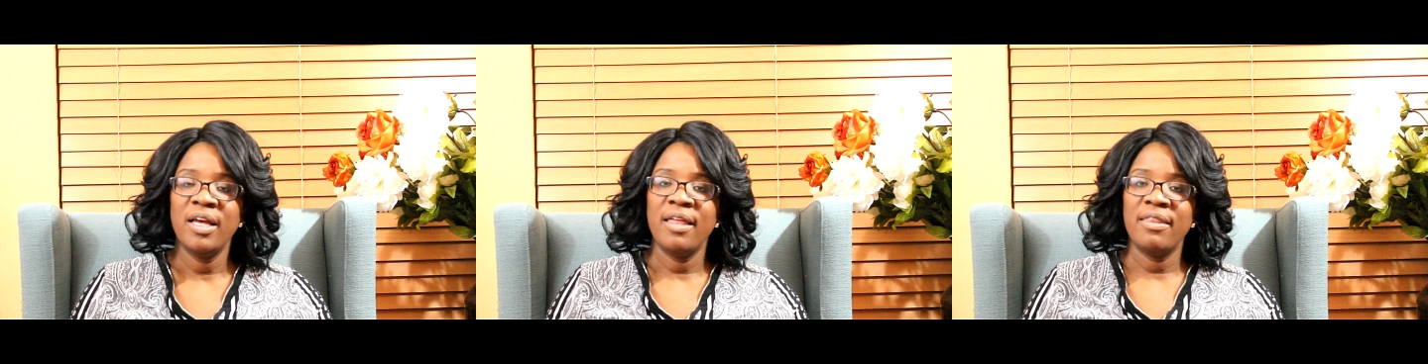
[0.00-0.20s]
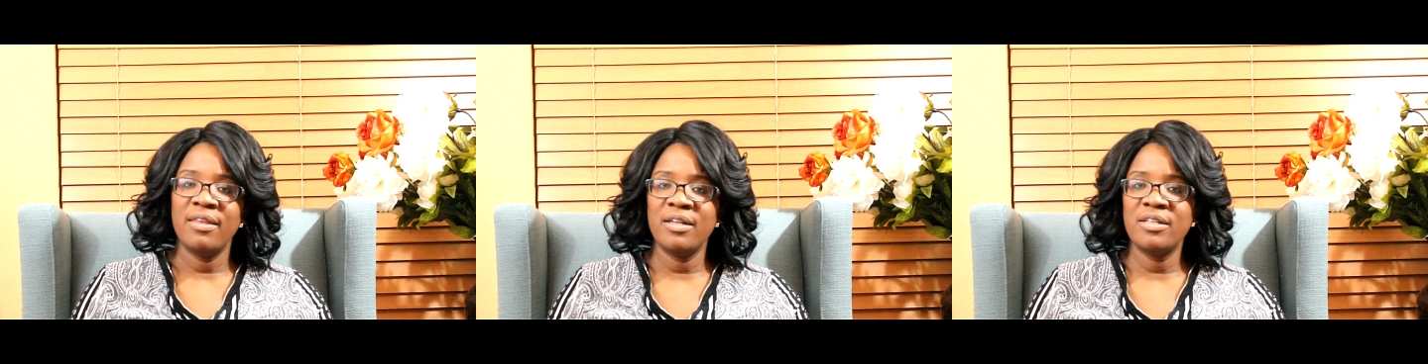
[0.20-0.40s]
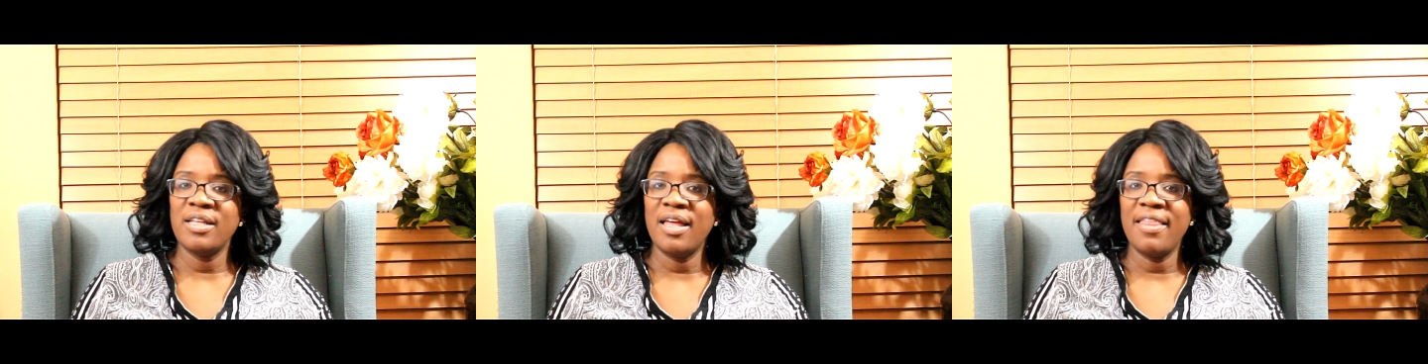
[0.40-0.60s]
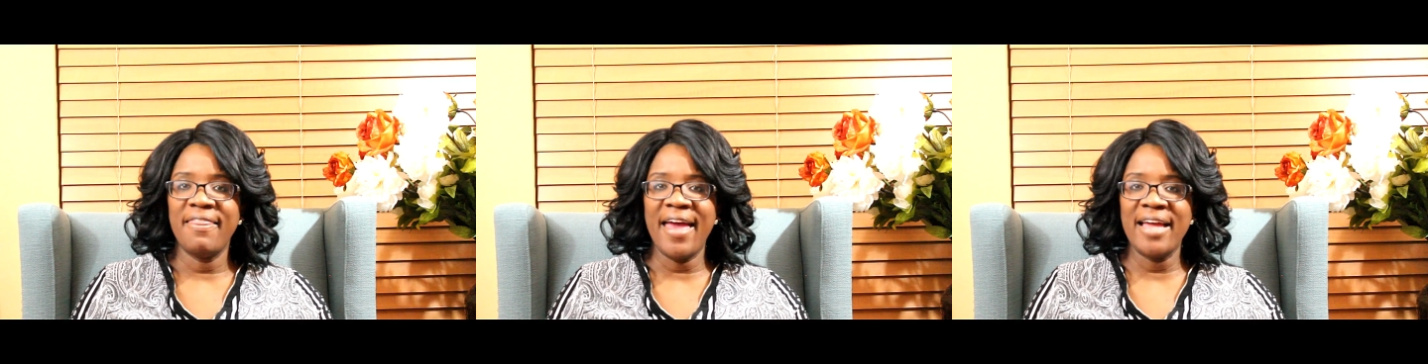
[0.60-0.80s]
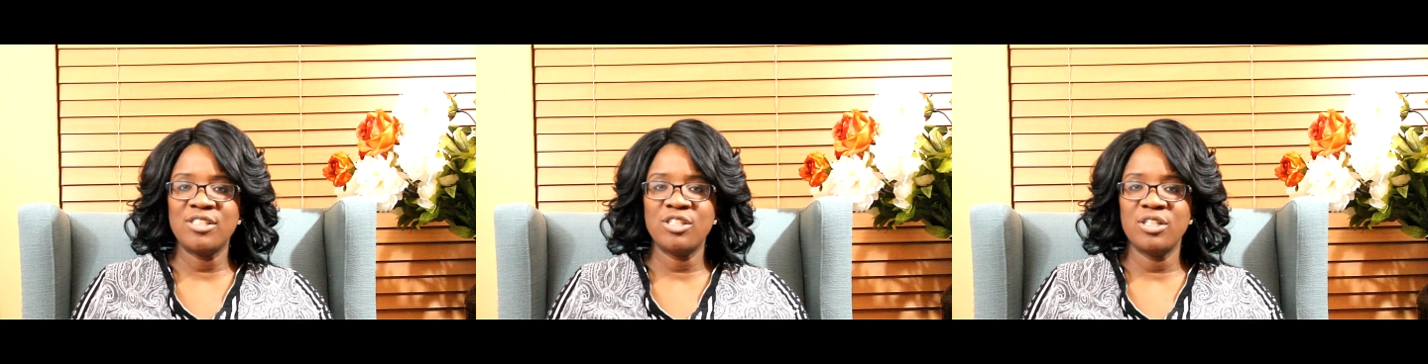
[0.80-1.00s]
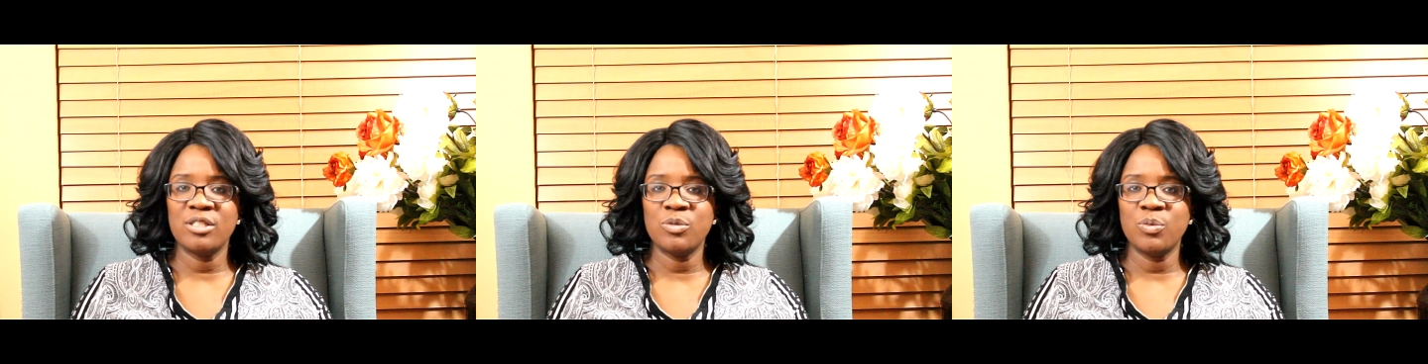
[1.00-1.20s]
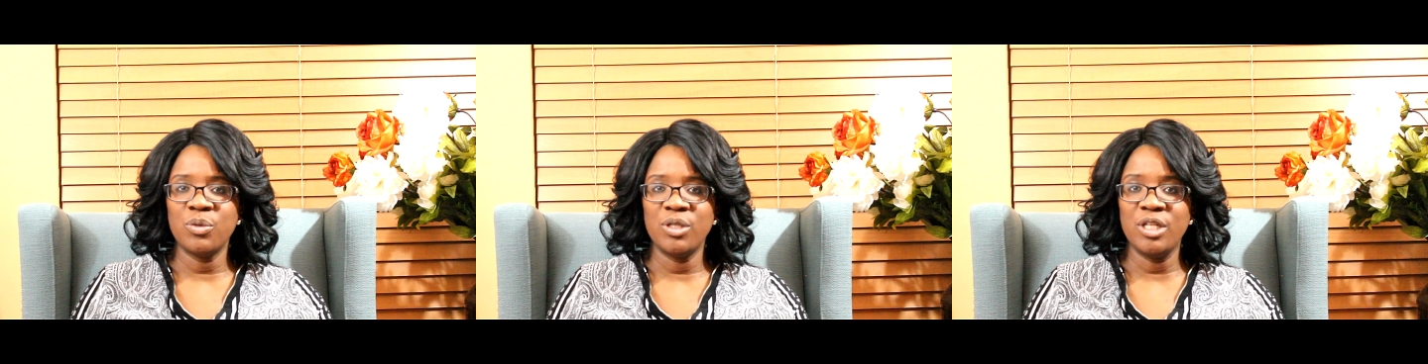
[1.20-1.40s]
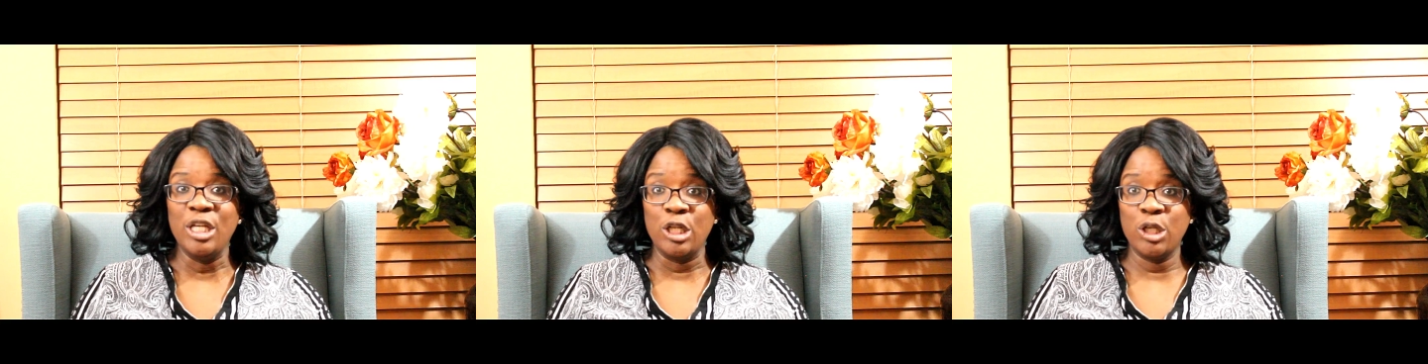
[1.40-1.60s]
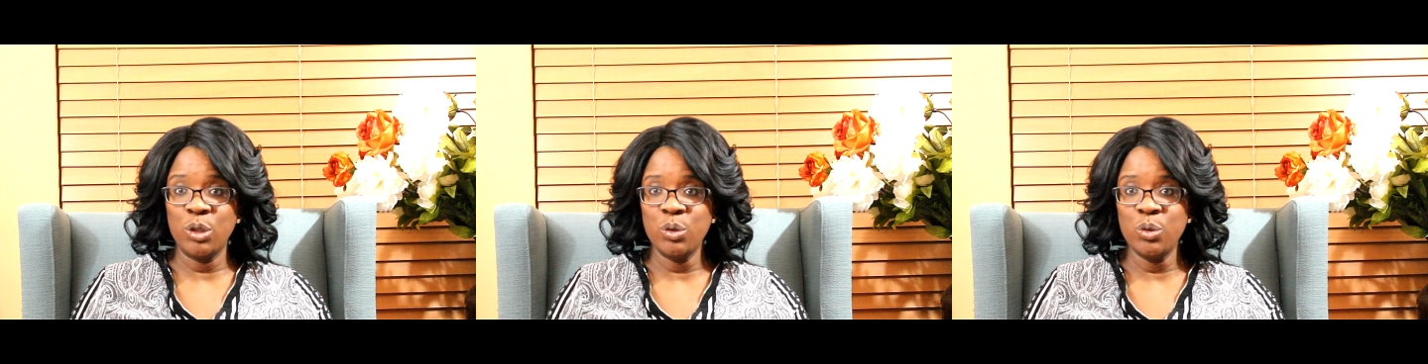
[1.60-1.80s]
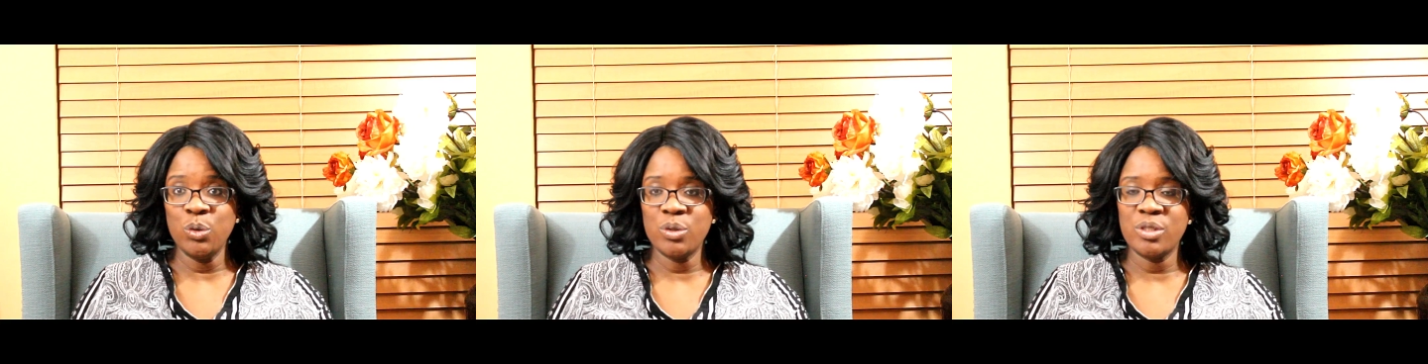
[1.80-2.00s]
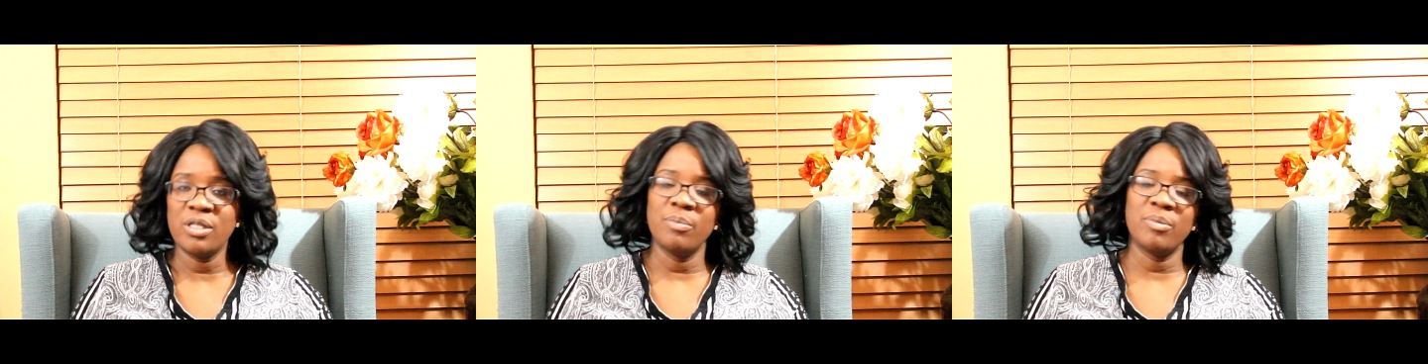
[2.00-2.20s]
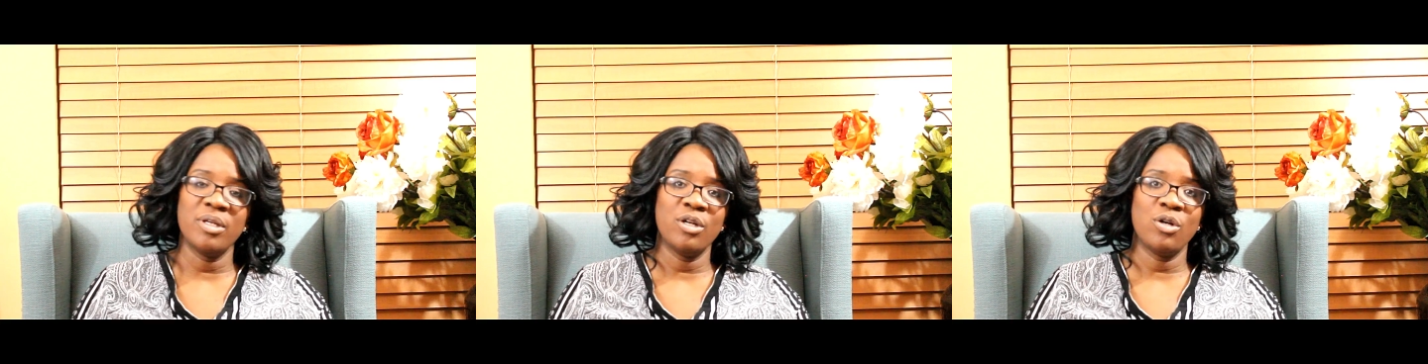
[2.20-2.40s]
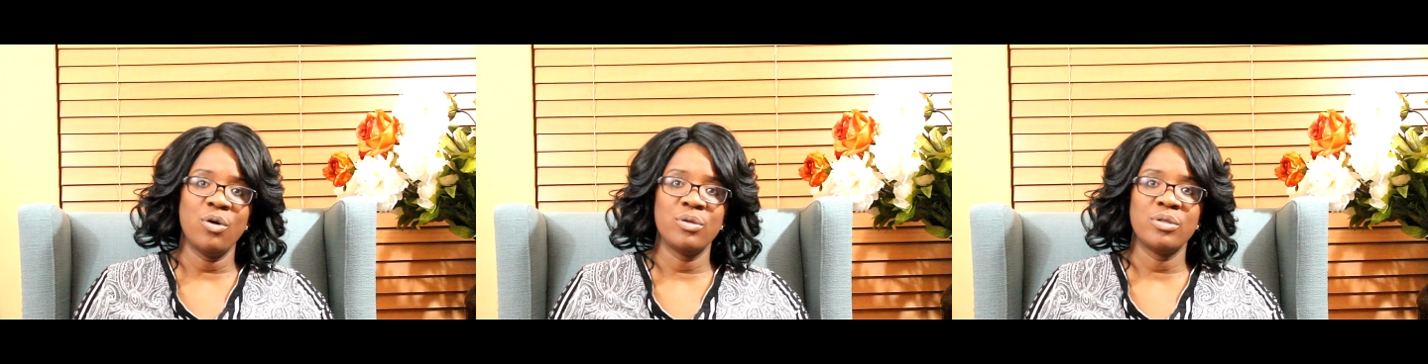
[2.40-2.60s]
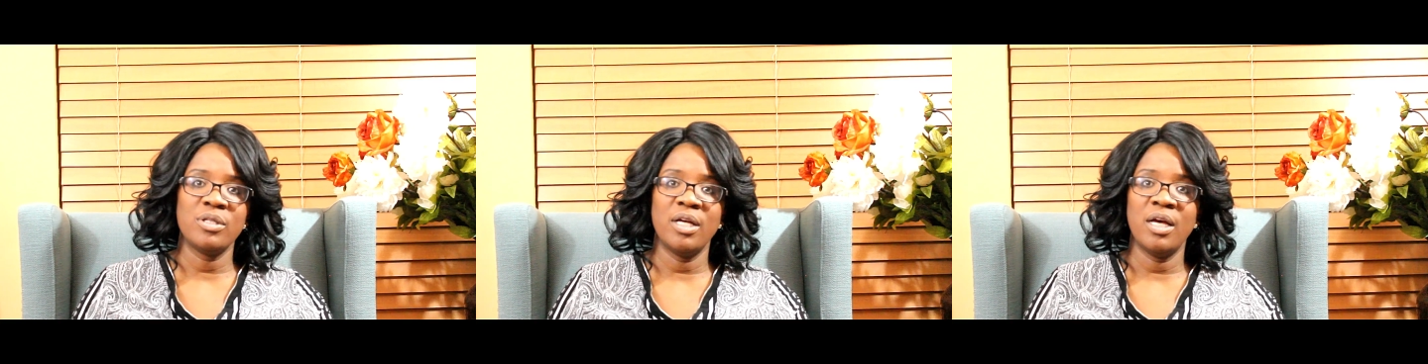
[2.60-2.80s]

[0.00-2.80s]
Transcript: Then that just would include something called